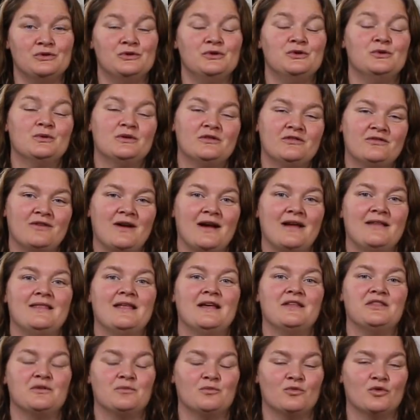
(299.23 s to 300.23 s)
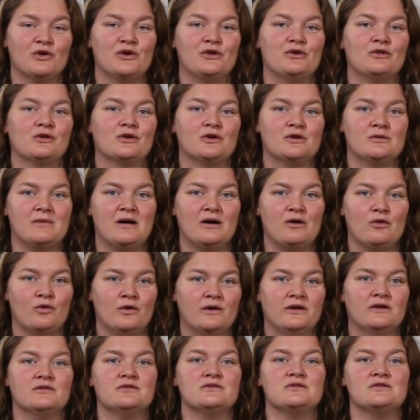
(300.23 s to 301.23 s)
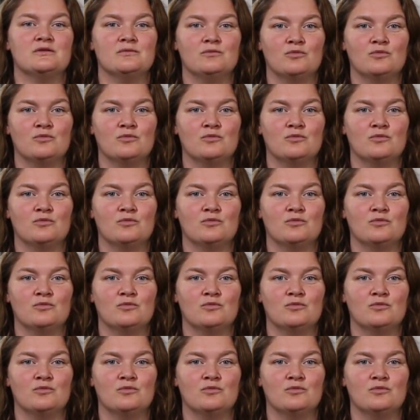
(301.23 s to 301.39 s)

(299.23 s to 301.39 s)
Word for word: You will find that the more you learn about oils,